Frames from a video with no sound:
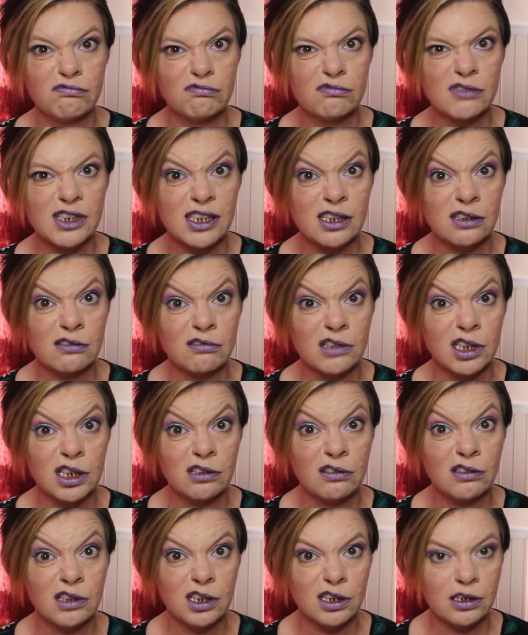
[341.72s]
still really,
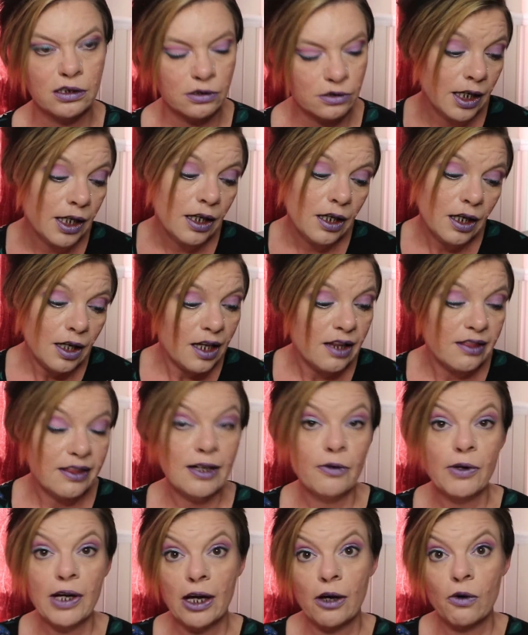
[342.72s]
really good.
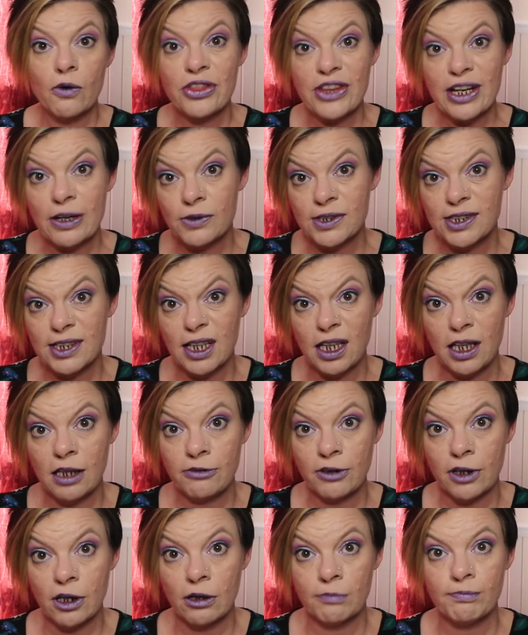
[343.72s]
There we go, that was the
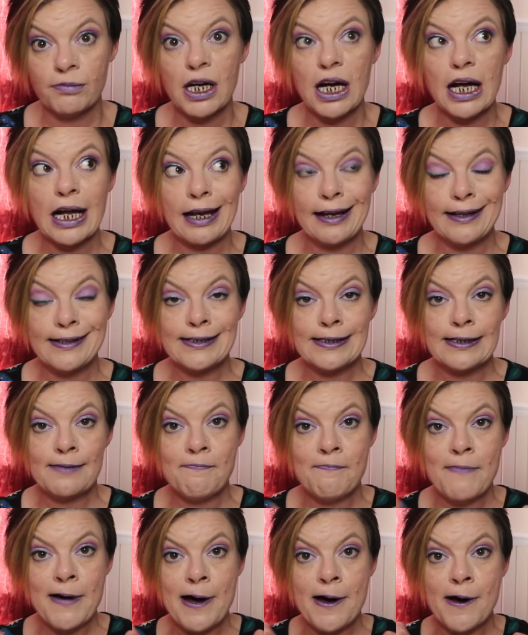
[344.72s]
Evlom
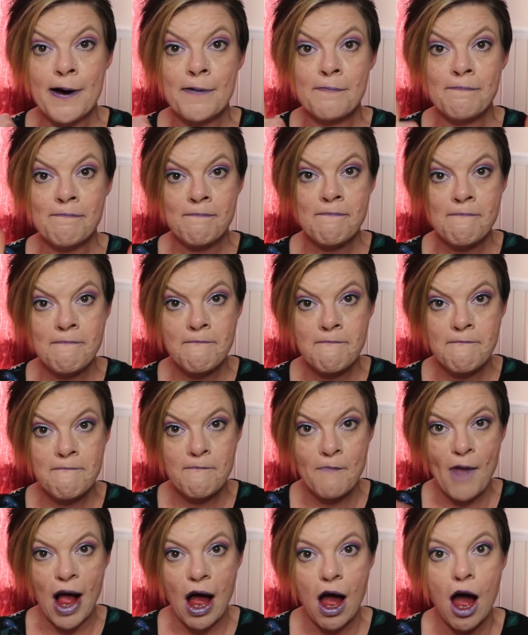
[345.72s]
Cleansing Balm.
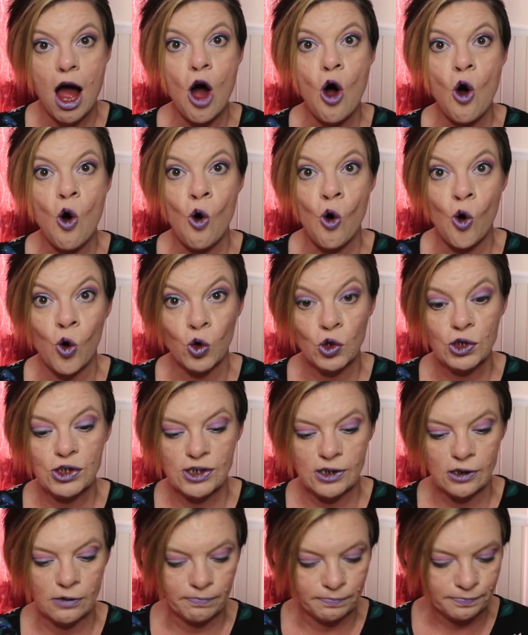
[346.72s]

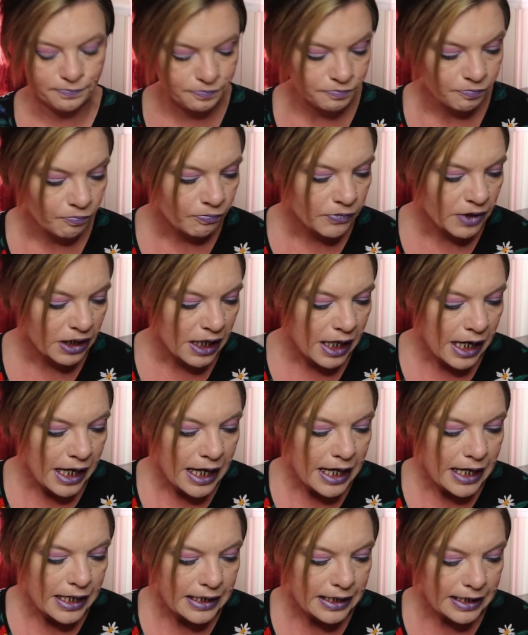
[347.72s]
Awesome.
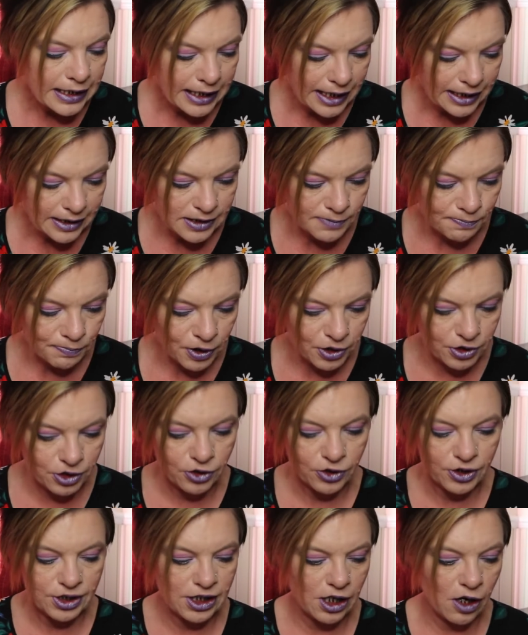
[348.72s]
Next
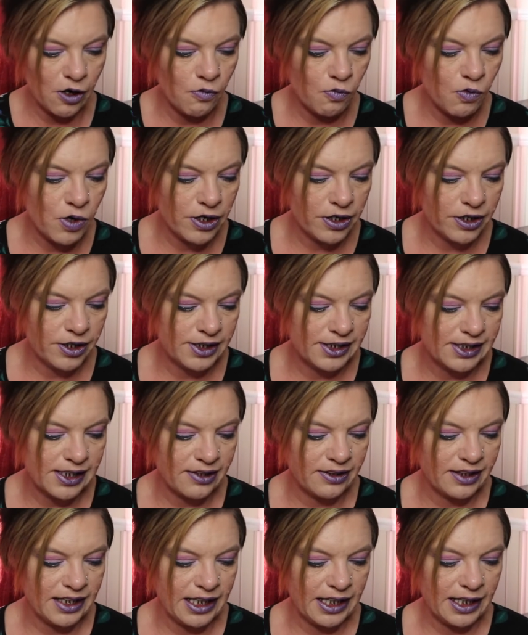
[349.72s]
product was
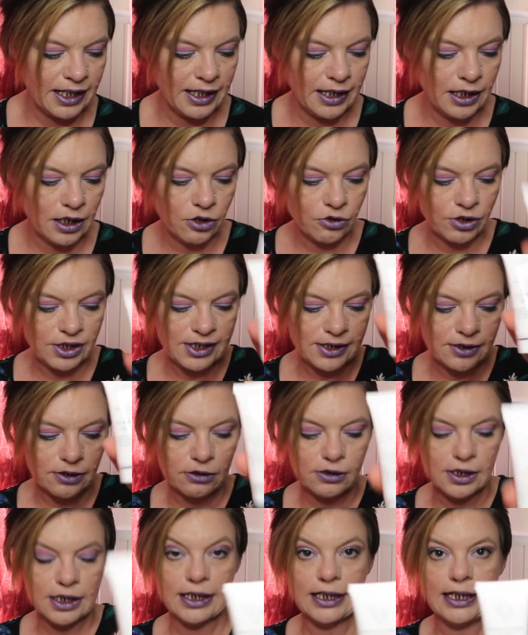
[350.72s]
the Crystal
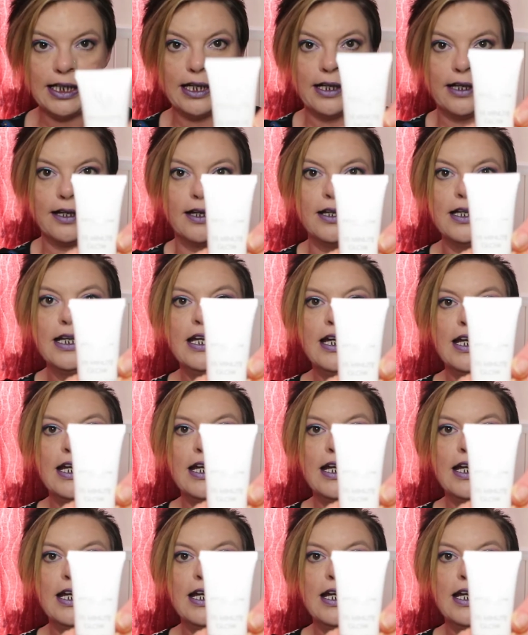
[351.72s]
Clear